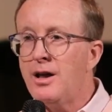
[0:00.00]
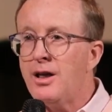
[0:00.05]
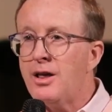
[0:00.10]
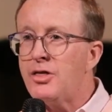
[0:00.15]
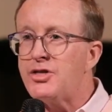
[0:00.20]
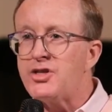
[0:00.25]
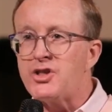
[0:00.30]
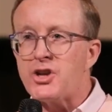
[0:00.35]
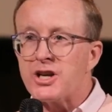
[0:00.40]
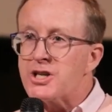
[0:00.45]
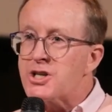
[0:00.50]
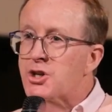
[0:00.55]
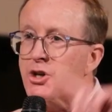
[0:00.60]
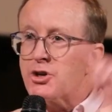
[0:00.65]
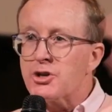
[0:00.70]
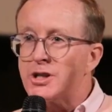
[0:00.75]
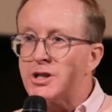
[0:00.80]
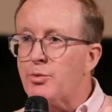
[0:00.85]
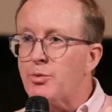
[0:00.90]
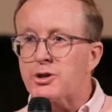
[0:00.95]
just because
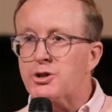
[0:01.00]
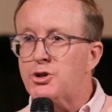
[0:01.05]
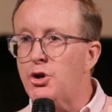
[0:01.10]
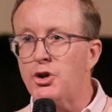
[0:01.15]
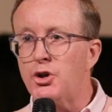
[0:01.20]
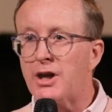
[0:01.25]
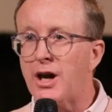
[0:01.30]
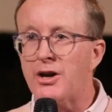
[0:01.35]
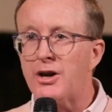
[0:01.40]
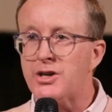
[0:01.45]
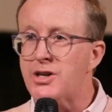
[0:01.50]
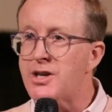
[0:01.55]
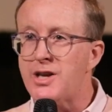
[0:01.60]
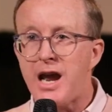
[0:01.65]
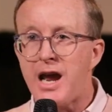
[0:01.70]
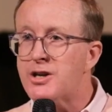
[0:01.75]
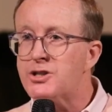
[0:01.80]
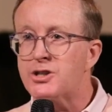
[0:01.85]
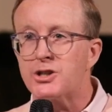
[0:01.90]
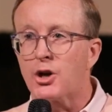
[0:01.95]
they were 2,000
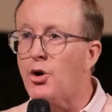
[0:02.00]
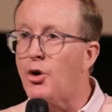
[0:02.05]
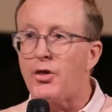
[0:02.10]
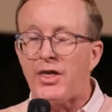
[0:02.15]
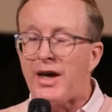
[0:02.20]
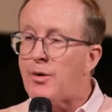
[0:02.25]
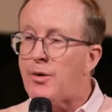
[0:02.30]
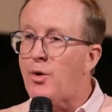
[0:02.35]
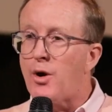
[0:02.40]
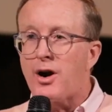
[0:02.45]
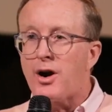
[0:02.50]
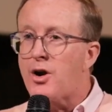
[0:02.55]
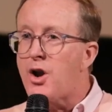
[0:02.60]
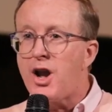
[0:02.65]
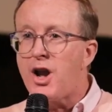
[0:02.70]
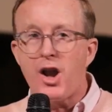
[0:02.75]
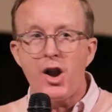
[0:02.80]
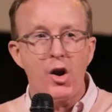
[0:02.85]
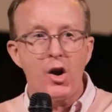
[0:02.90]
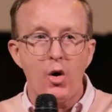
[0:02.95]
years ago, they were
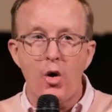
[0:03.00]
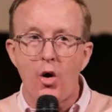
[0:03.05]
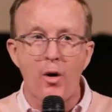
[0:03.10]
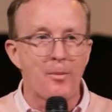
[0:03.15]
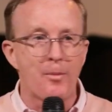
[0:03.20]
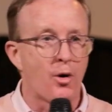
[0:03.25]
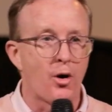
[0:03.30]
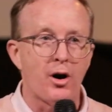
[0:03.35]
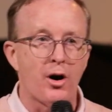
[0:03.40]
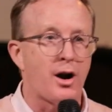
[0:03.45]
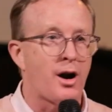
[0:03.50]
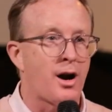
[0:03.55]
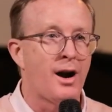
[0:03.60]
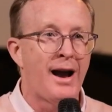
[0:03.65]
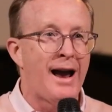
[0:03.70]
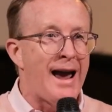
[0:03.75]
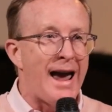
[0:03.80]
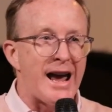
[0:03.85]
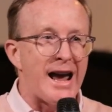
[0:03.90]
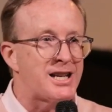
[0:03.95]
no more
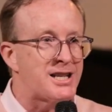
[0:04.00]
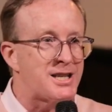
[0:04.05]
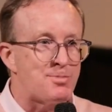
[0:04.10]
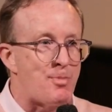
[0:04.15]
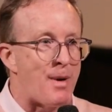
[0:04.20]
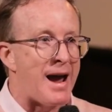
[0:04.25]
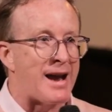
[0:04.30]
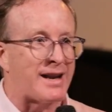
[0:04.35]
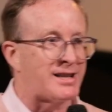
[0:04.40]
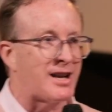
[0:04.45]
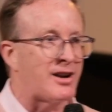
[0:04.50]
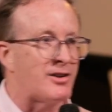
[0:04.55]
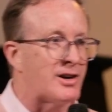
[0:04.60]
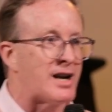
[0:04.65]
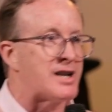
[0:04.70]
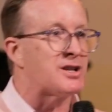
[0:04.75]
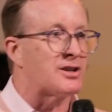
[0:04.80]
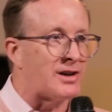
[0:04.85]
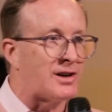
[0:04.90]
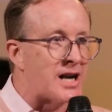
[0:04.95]
expecting
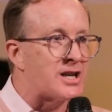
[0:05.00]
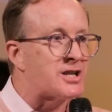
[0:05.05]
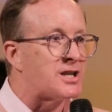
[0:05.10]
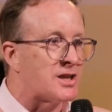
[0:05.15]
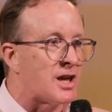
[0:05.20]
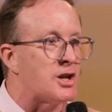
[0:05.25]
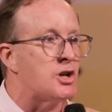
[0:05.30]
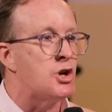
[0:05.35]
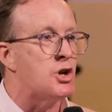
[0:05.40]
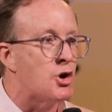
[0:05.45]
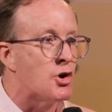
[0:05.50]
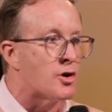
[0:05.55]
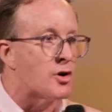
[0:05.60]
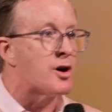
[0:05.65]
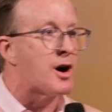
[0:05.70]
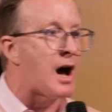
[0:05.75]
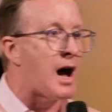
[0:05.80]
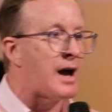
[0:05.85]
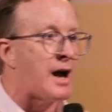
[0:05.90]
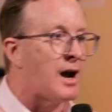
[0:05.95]
resurrection than you or
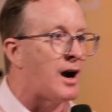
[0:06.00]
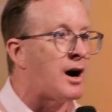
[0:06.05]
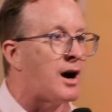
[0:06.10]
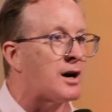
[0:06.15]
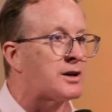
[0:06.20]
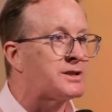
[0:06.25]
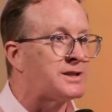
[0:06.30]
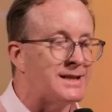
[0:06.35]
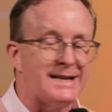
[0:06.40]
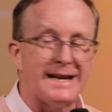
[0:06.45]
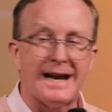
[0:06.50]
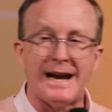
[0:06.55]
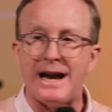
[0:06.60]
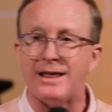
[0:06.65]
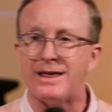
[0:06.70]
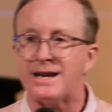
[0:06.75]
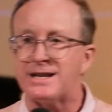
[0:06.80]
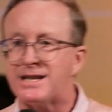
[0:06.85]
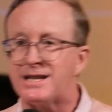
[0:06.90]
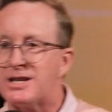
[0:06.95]
I are today. This is